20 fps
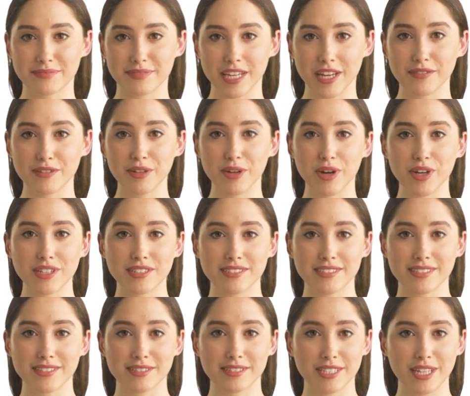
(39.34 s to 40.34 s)
Of
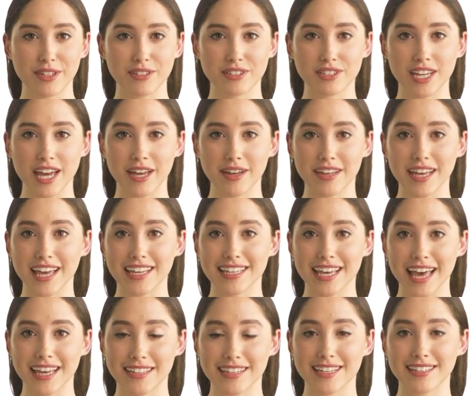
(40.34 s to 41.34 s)
course, do share and
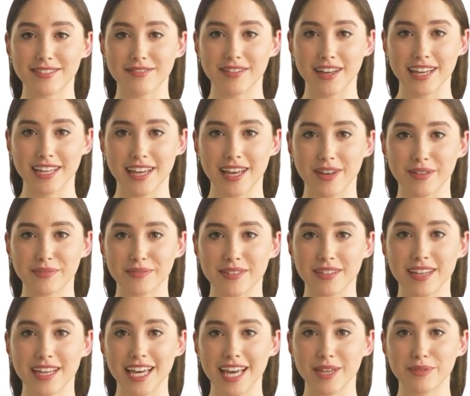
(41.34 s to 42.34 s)
like this video,
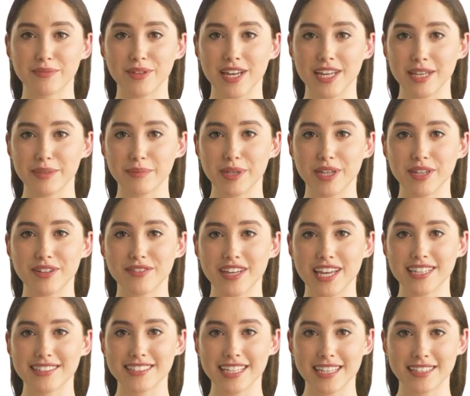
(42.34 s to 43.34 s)
it really
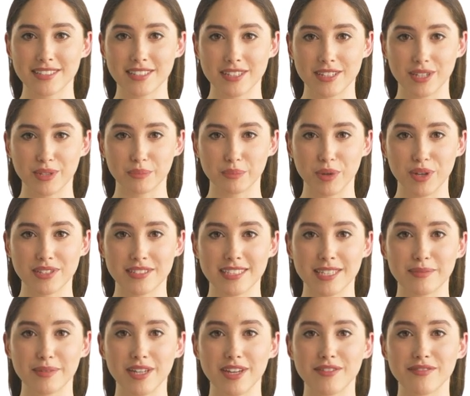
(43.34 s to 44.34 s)
motivates us to do more
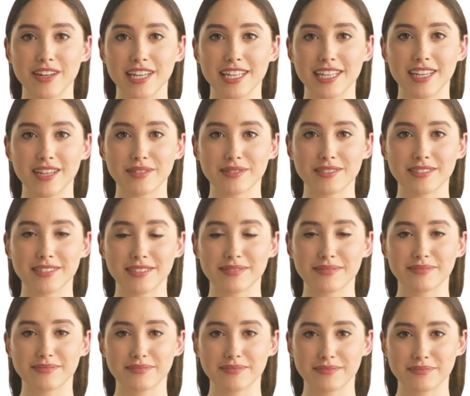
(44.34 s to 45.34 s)
similar videos.
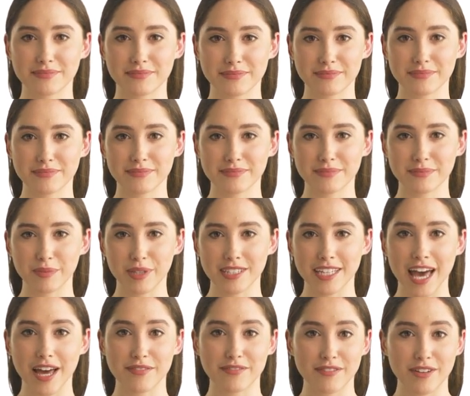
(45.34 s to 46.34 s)

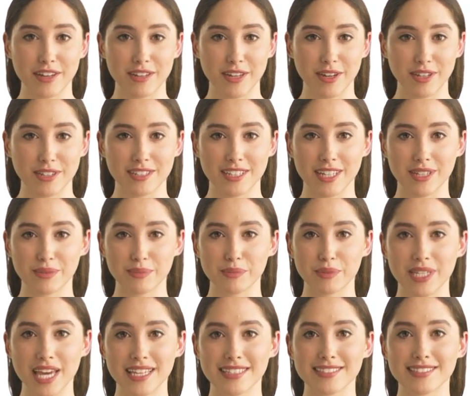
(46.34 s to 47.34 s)
Without further ado,
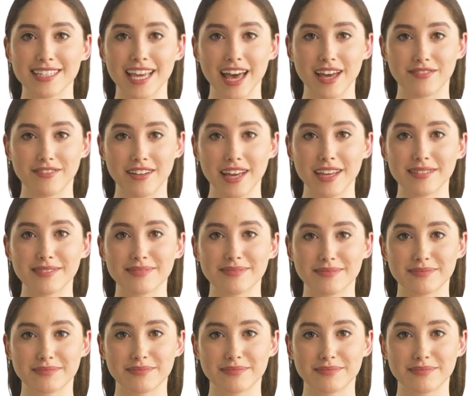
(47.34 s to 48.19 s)
let's dive in.